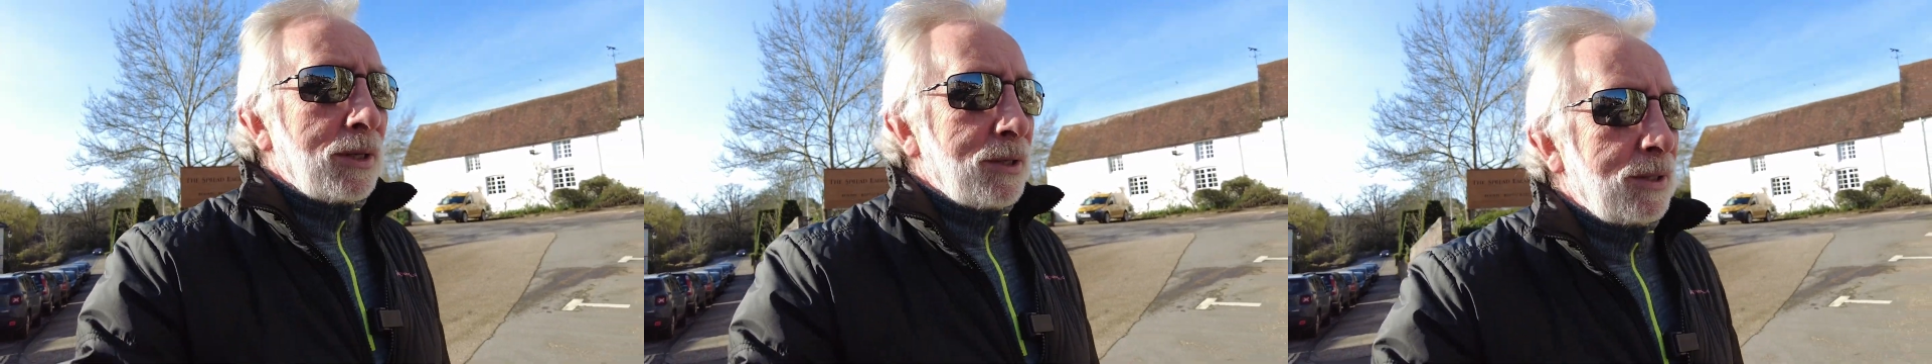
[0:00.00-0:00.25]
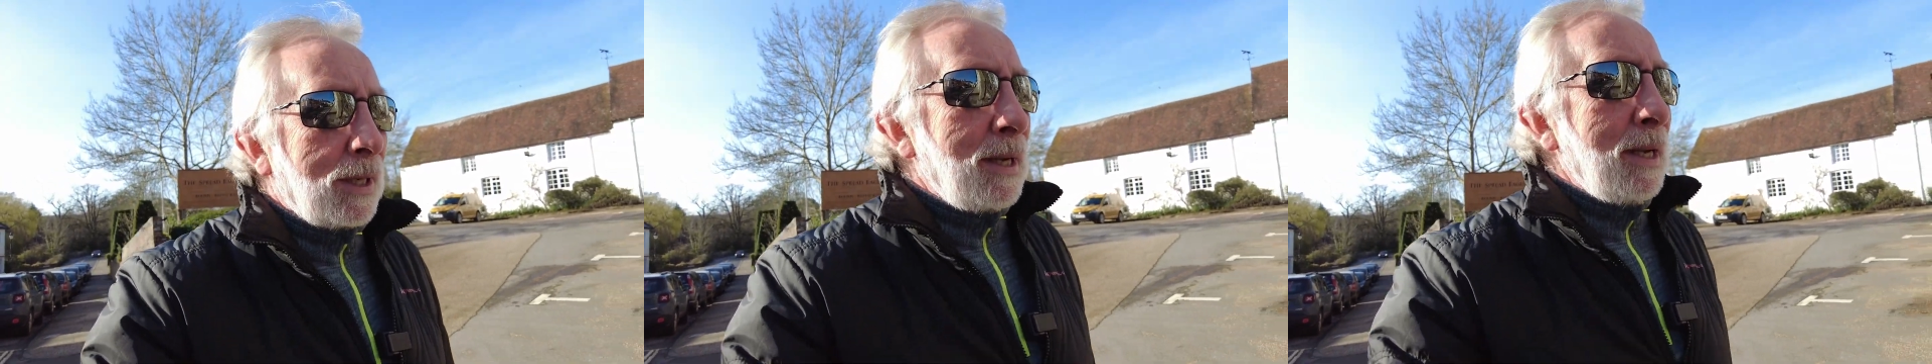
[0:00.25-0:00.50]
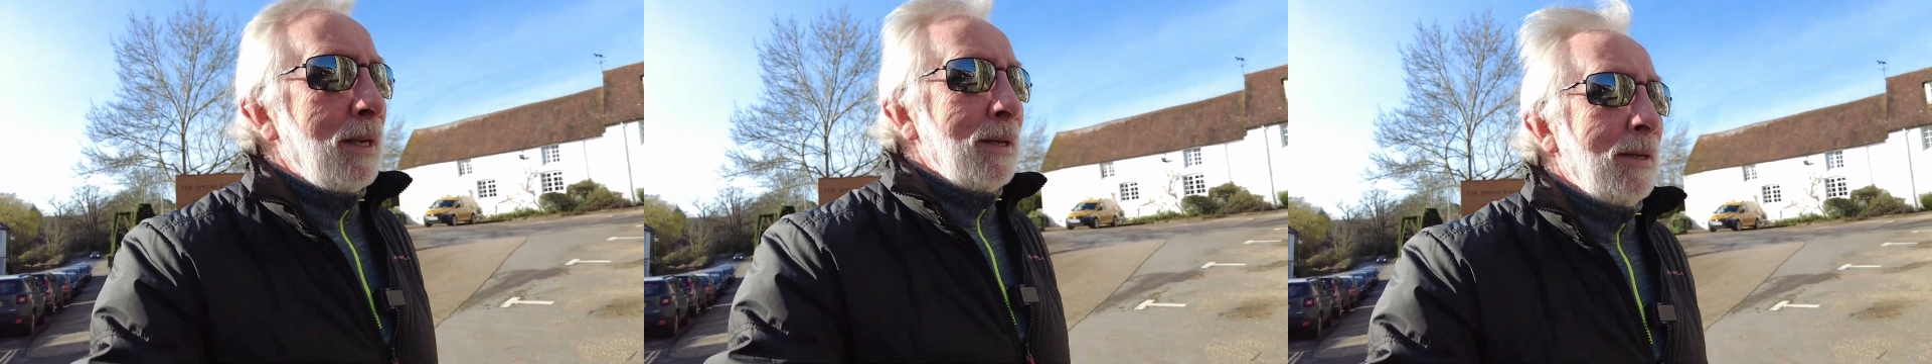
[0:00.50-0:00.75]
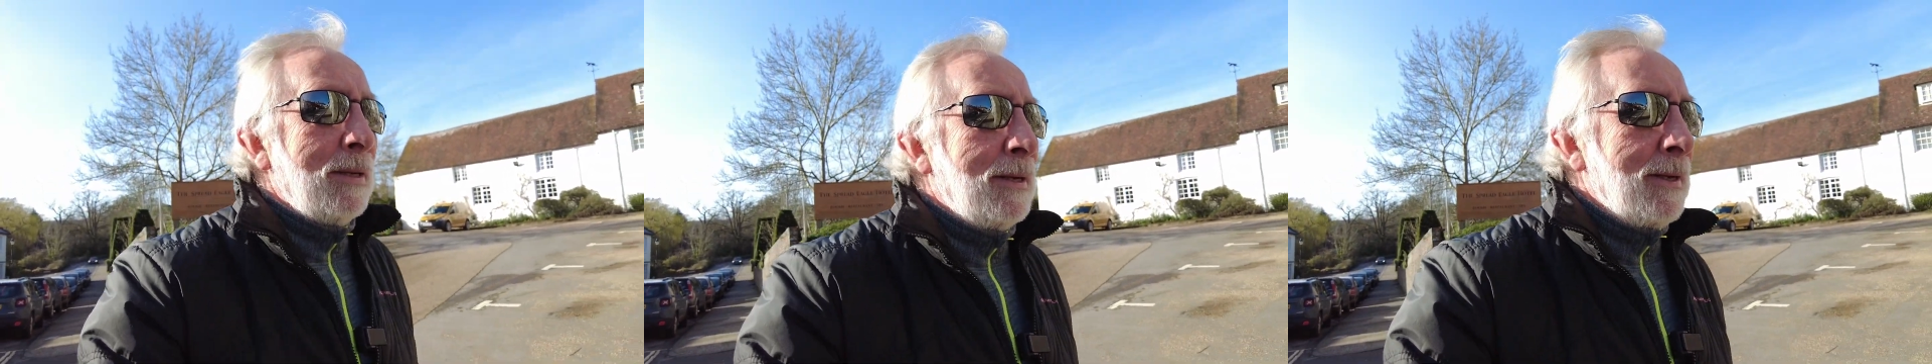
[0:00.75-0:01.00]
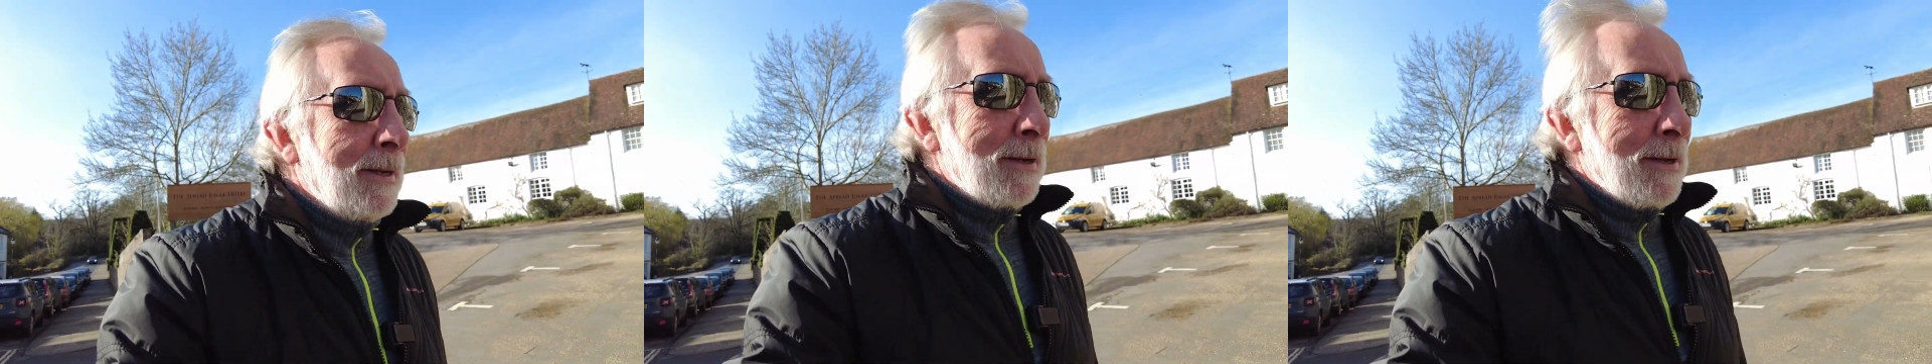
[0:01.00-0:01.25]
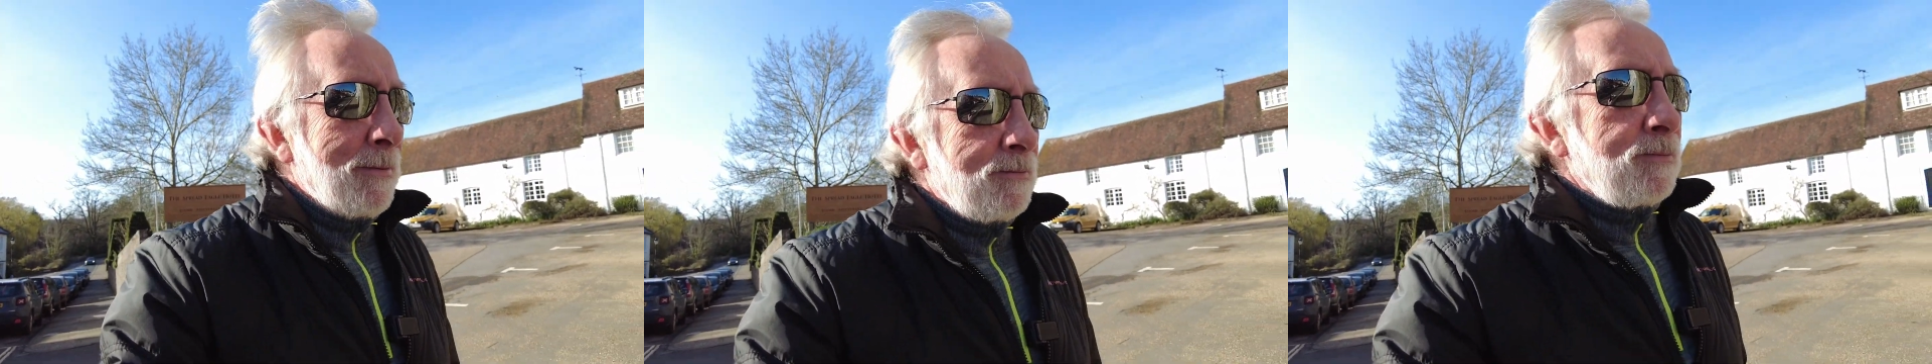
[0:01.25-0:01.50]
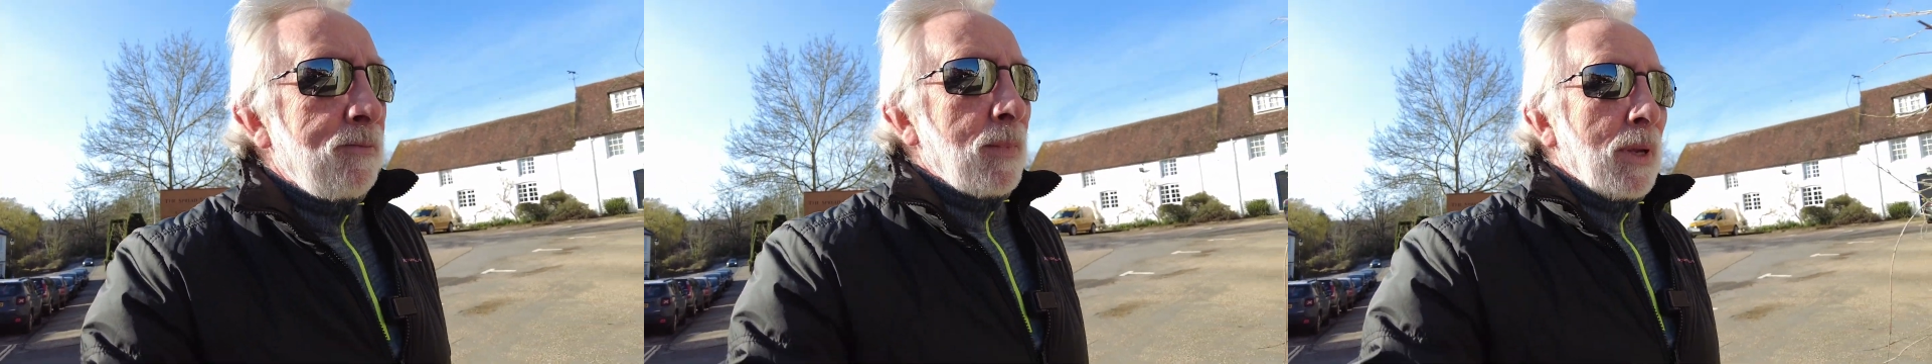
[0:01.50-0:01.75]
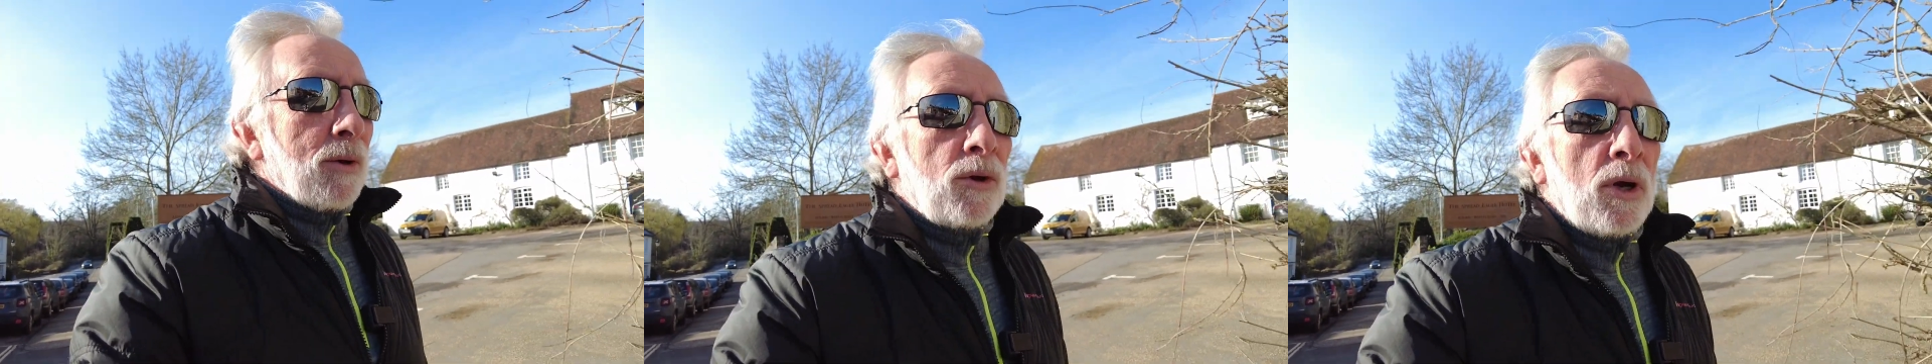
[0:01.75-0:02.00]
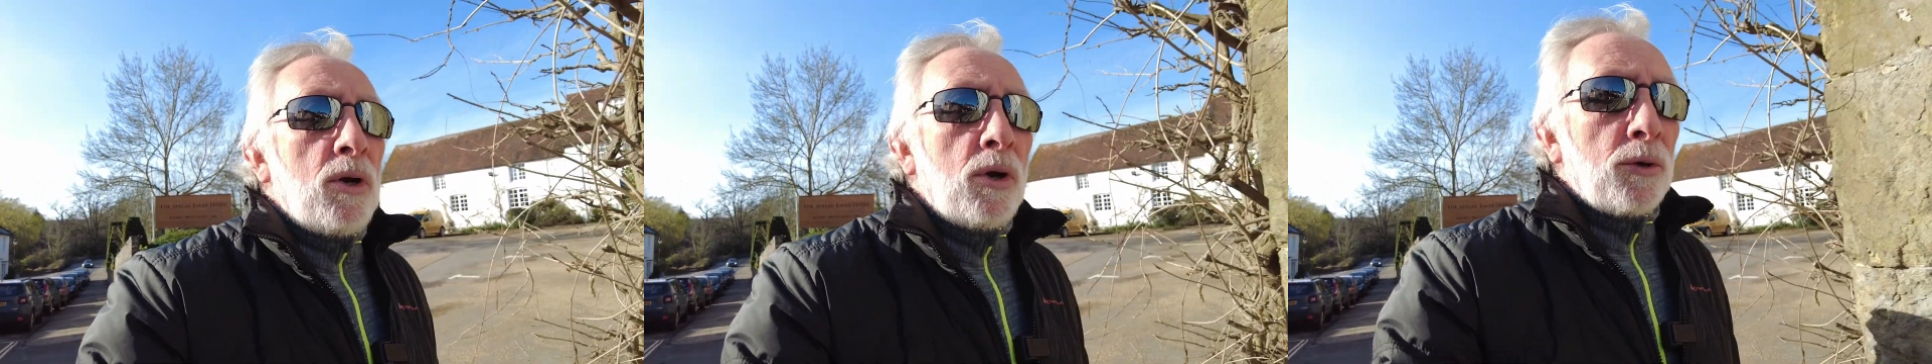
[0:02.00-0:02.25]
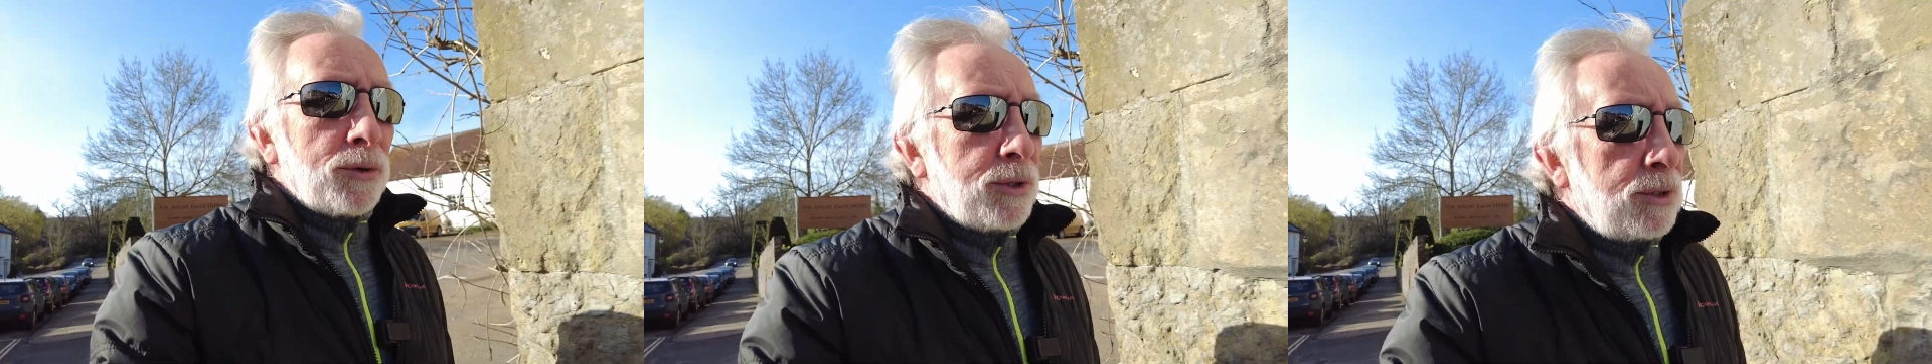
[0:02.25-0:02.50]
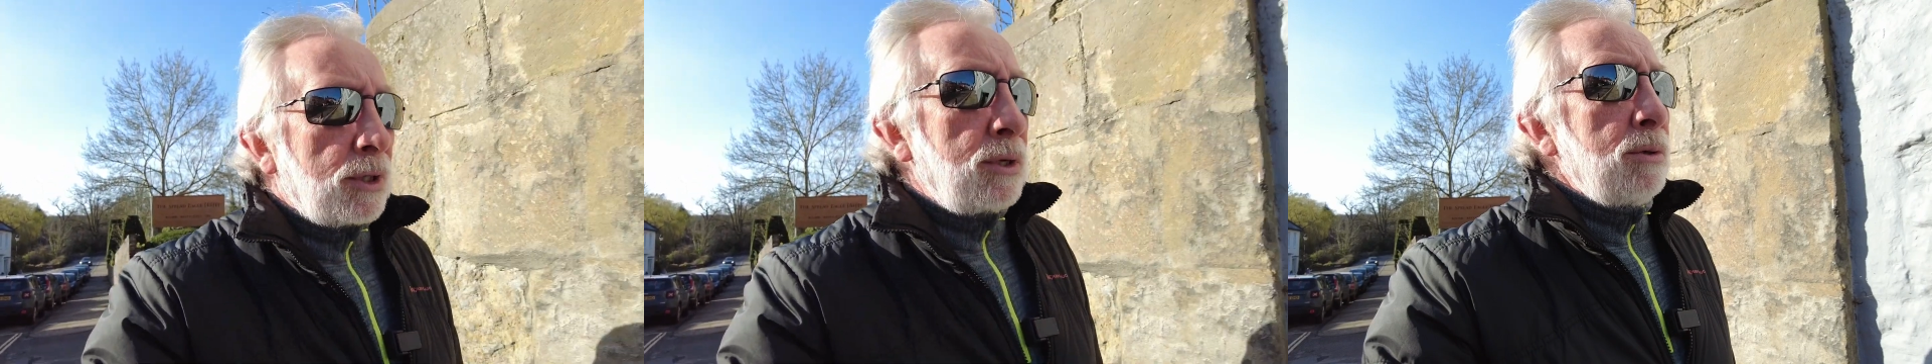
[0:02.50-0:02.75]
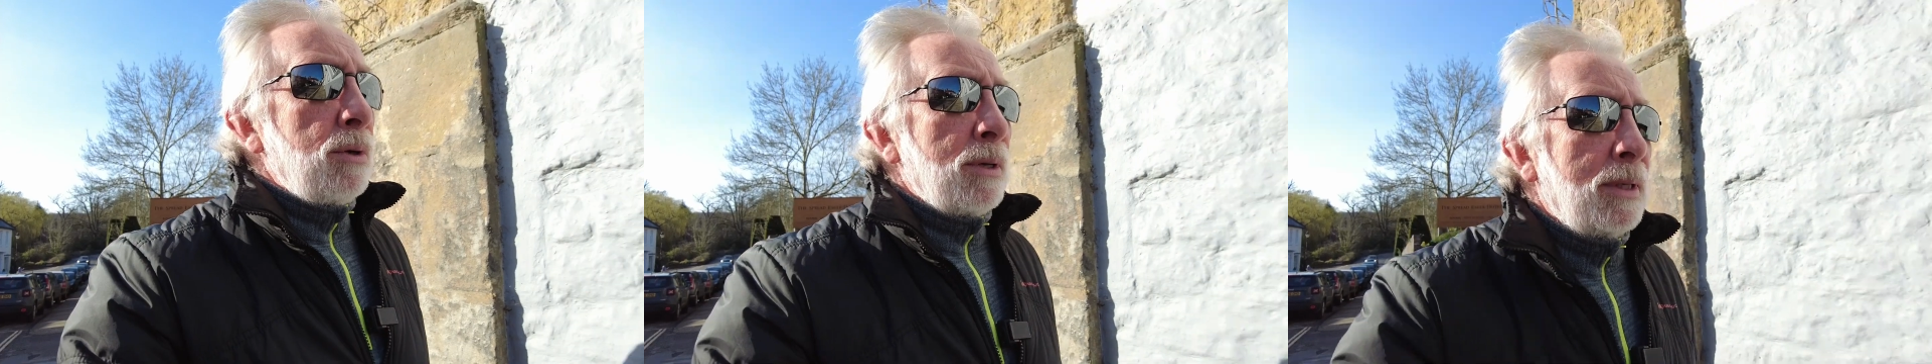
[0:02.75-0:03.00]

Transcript: today. Got a lot to do.